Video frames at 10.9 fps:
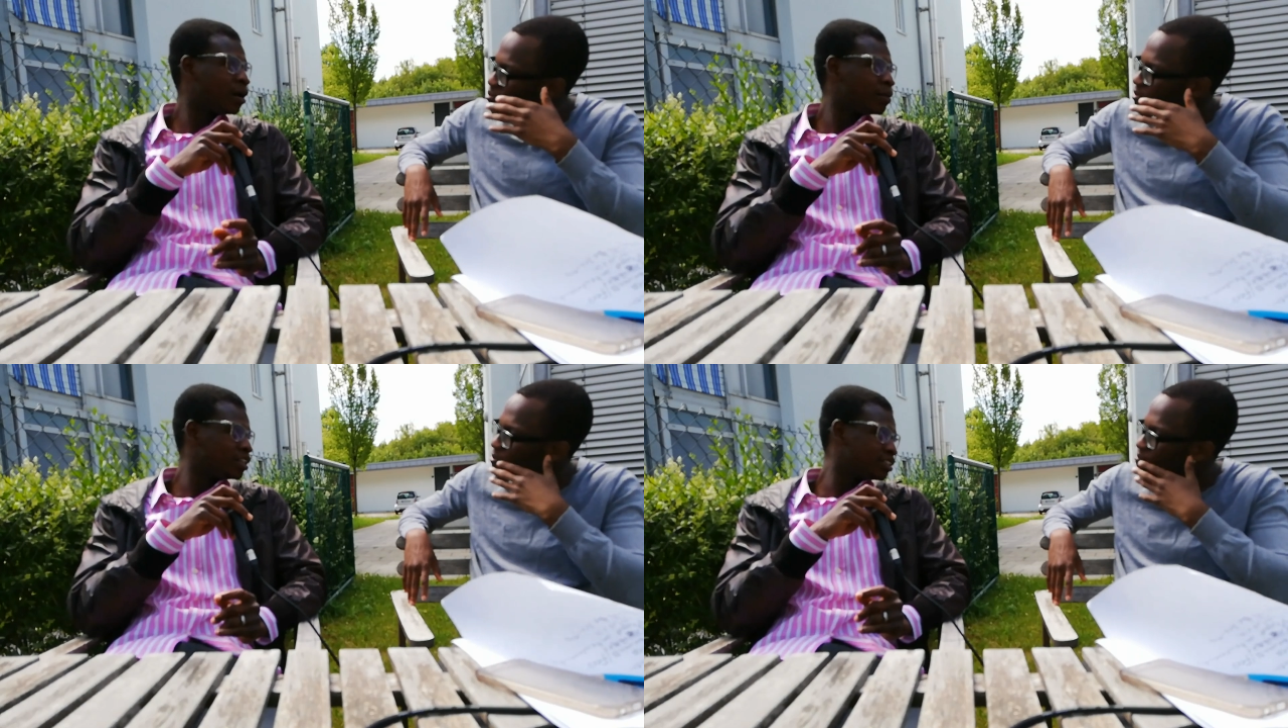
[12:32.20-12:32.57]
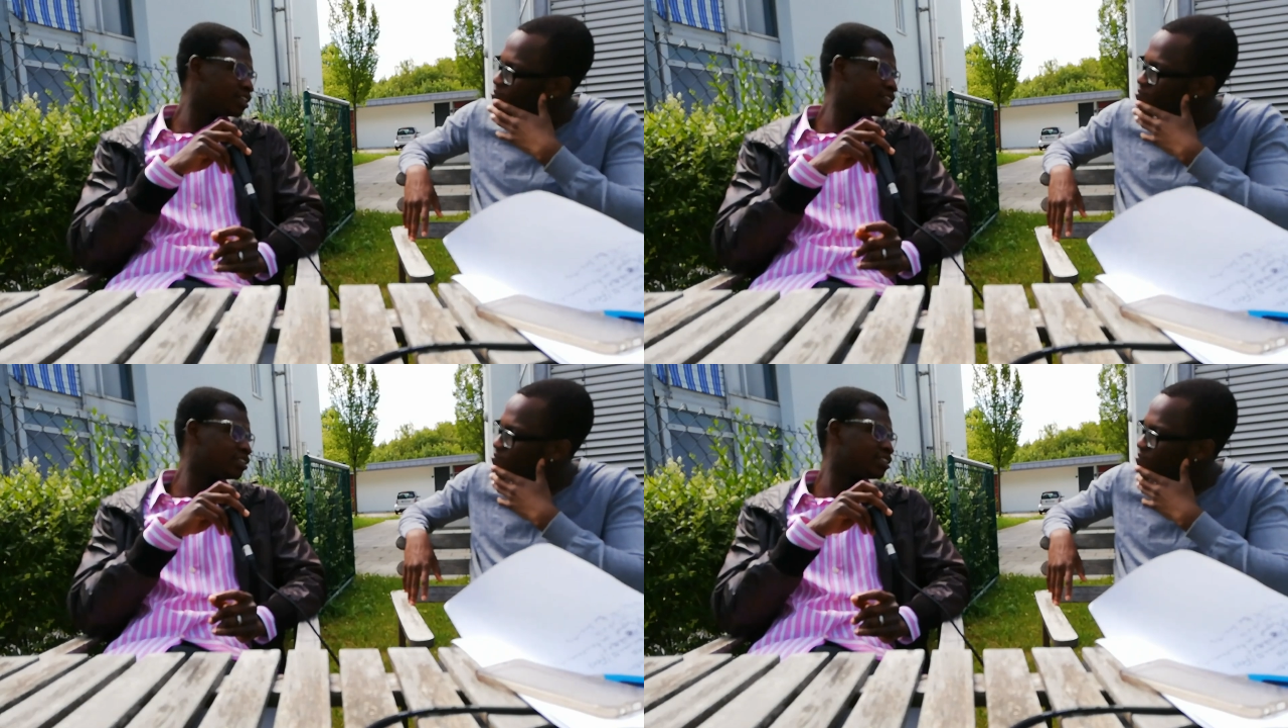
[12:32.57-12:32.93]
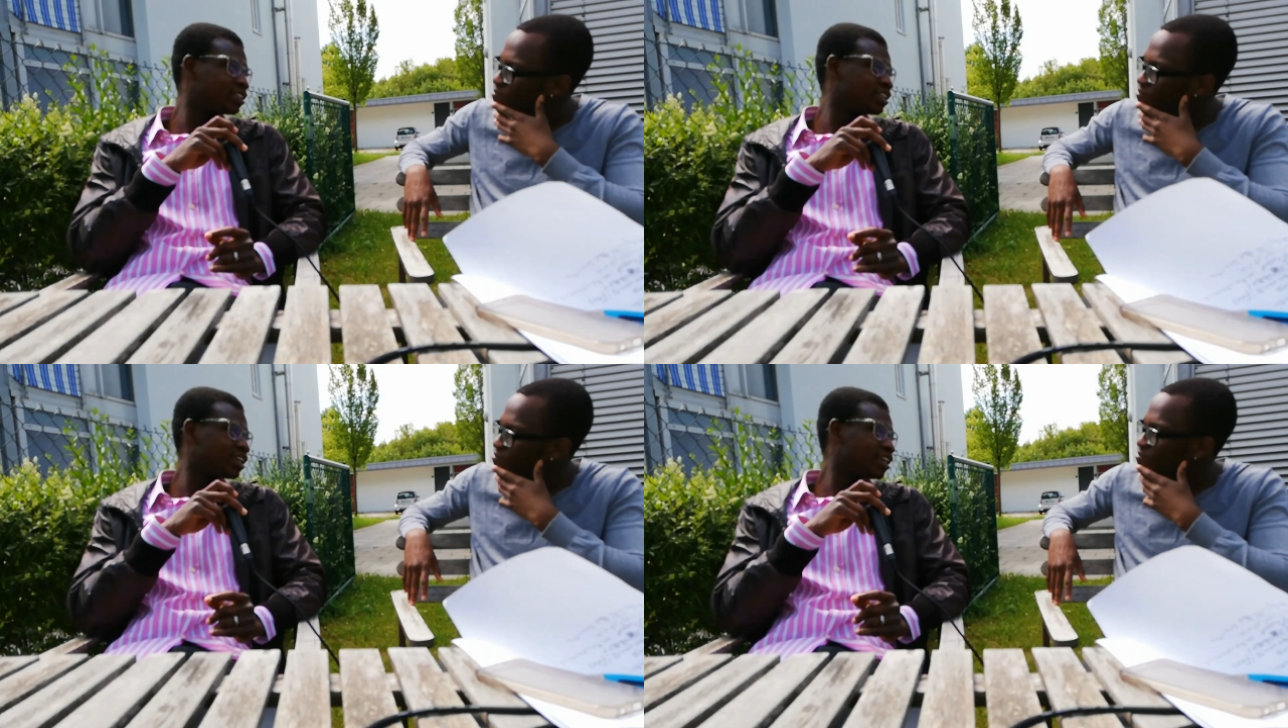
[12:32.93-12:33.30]
how many states
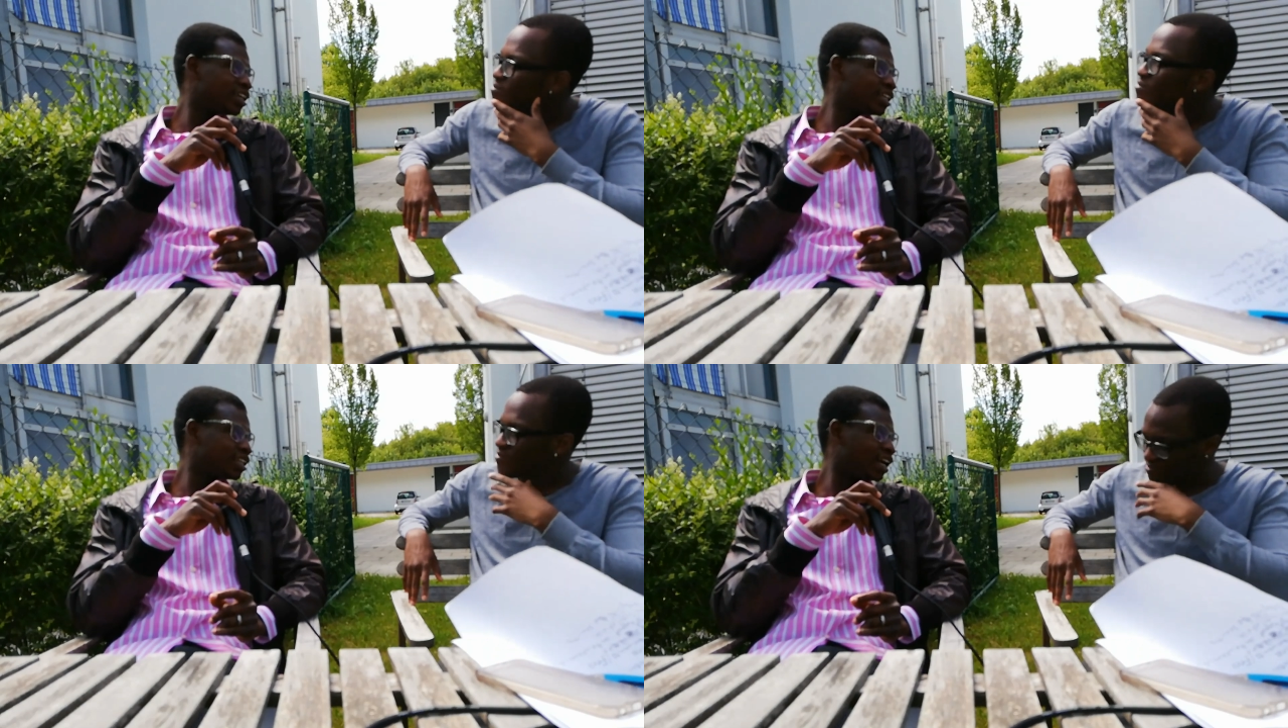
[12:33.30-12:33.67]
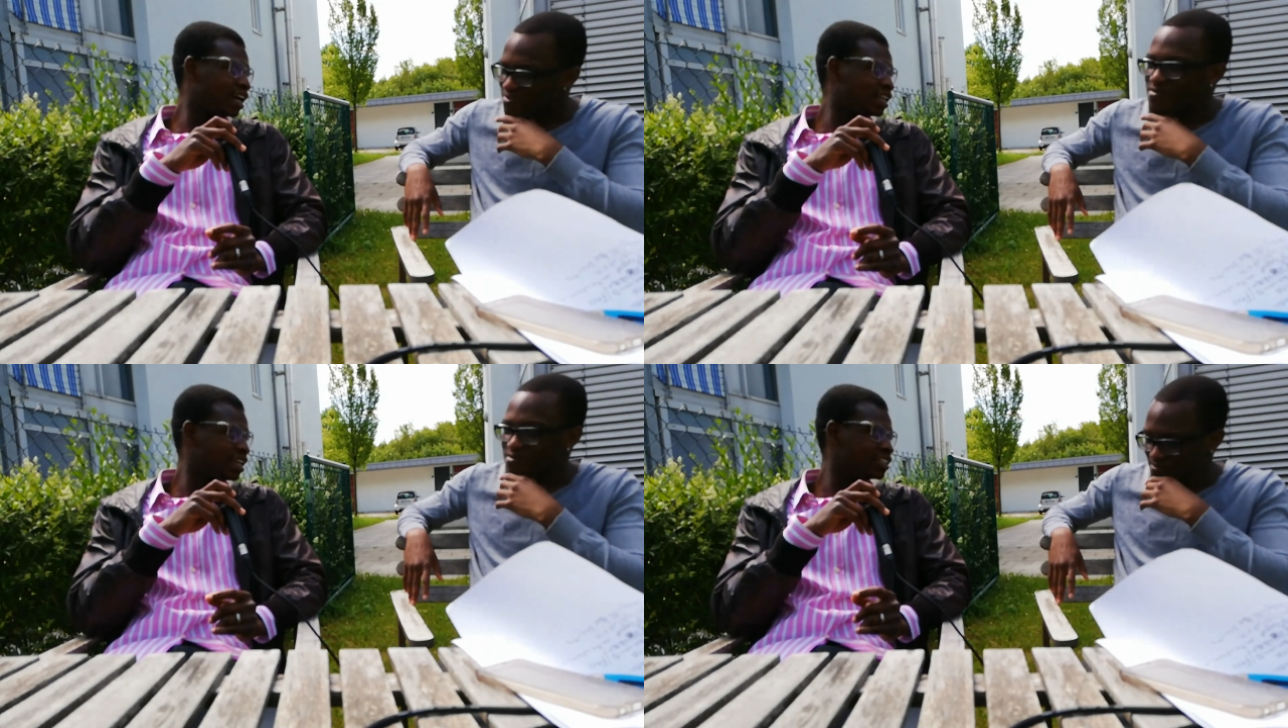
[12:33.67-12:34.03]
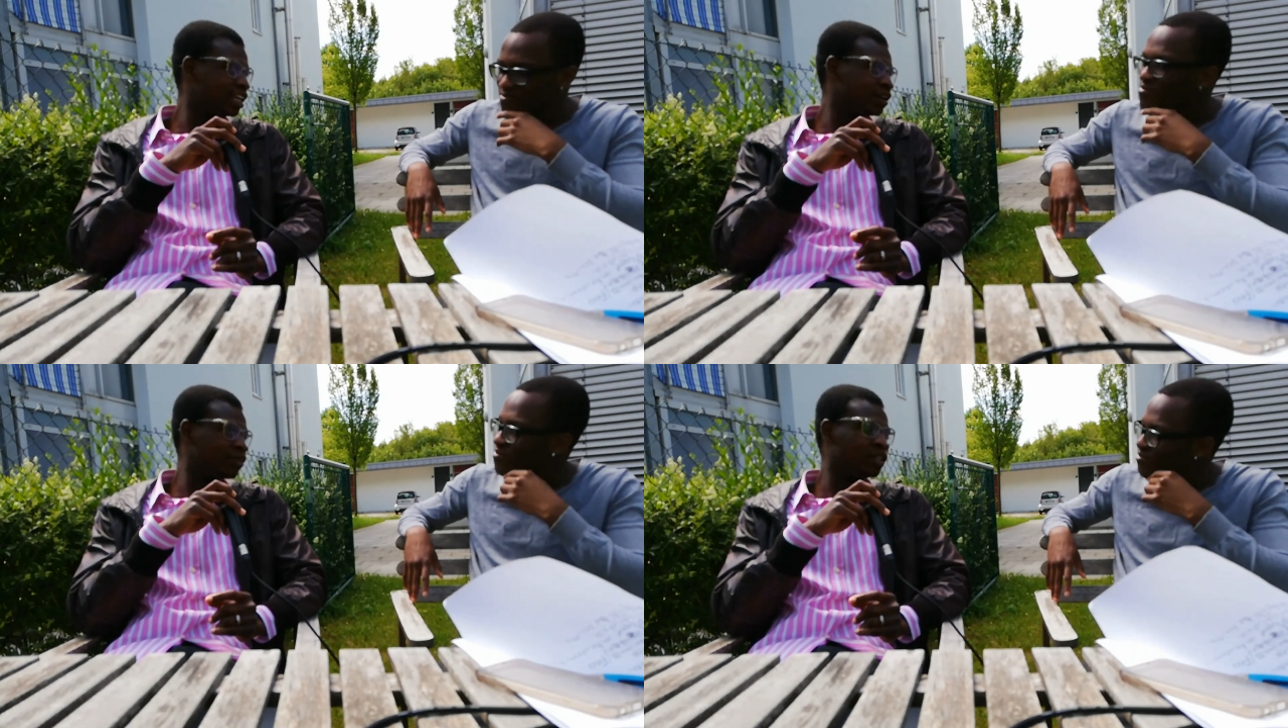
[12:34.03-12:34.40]
are there in
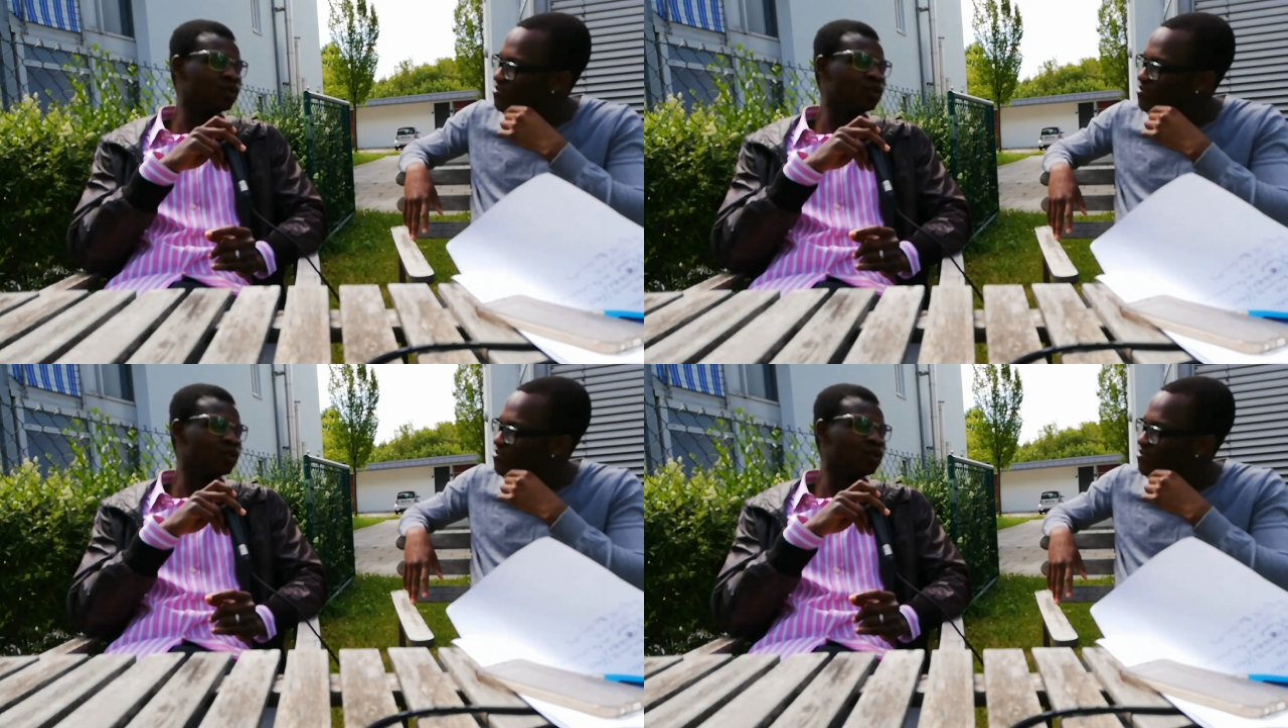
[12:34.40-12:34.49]
Germany.